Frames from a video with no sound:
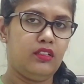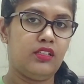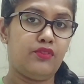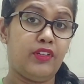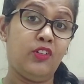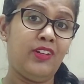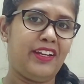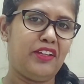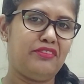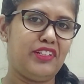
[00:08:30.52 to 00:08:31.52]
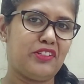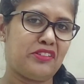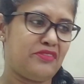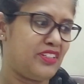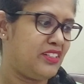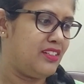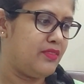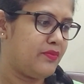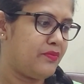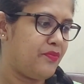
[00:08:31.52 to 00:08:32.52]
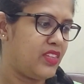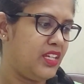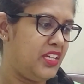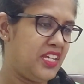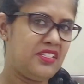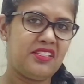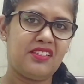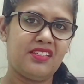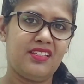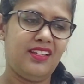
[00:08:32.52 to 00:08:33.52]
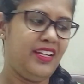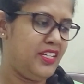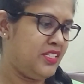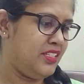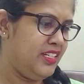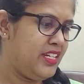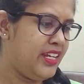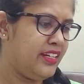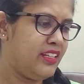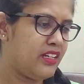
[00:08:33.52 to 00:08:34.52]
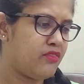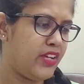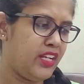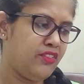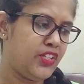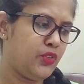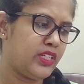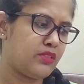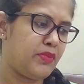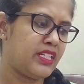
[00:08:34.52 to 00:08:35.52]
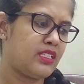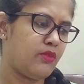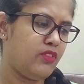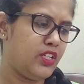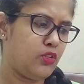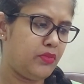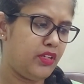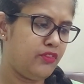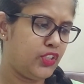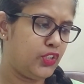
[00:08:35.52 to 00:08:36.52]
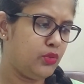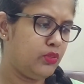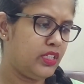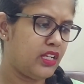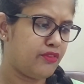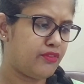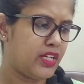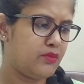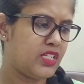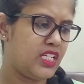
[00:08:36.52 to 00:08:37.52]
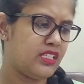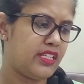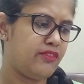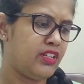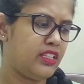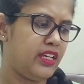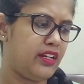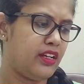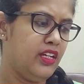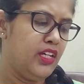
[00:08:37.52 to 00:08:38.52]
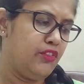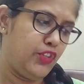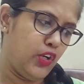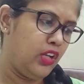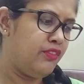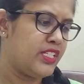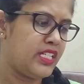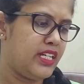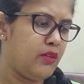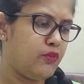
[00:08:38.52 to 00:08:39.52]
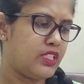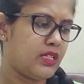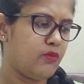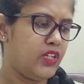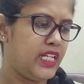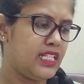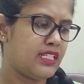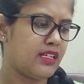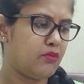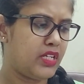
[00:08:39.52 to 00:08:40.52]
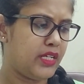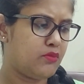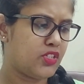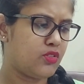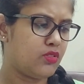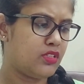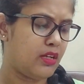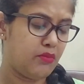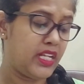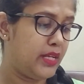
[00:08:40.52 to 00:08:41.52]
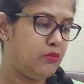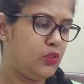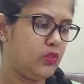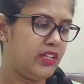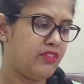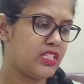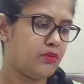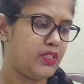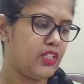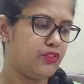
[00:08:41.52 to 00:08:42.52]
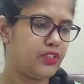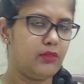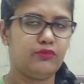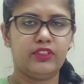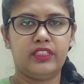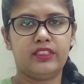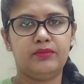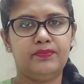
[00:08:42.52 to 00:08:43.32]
This fellow getting philosophical. Yes, it is indeed that whenever you expect someone to be with you in tough times, he is never there. We always end up with someone else sometimes, sometime to give us a bit of comfort.